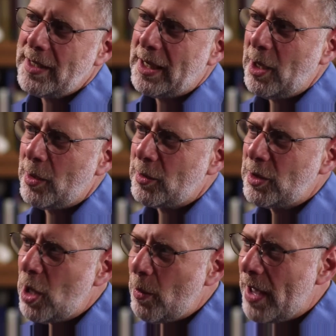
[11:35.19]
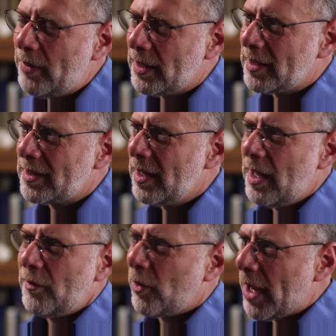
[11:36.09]
as I know, there's no evidence
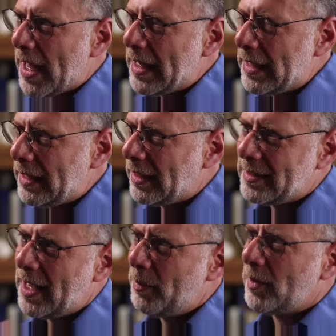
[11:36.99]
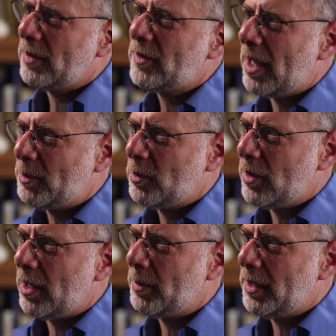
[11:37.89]
for any examples of type 2
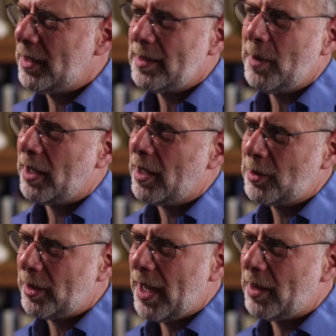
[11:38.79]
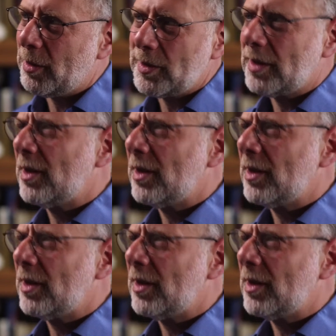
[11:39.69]
diabetes among hunter-gatherers.